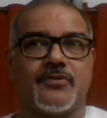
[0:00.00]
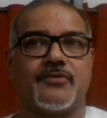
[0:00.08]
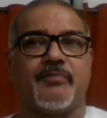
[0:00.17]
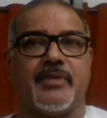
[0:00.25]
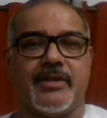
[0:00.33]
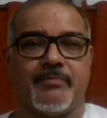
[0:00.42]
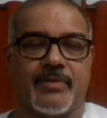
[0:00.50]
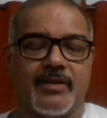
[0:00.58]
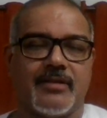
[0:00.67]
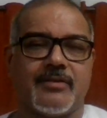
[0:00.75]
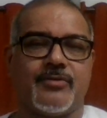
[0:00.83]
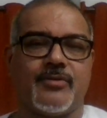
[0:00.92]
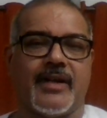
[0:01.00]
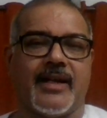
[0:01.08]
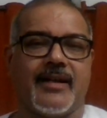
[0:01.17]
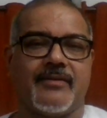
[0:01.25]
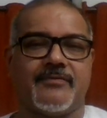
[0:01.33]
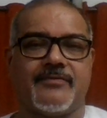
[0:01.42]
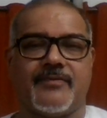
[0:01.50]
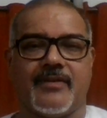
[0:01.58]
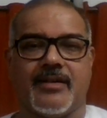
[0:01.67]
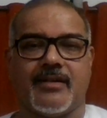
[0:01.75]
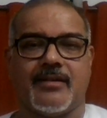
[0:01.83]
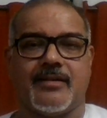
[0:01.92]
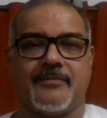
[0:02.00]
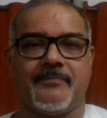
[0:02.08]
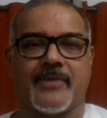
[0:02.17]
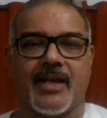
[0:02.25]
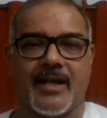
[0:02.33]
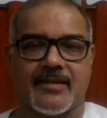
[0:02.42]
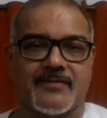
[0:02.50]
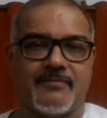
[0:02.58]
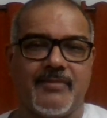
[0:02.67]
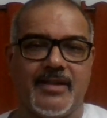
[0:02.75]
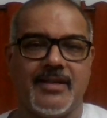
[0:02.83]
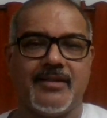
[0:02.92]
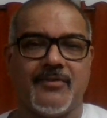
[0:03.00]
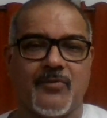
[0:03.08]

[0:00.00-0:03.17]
two people who have asked me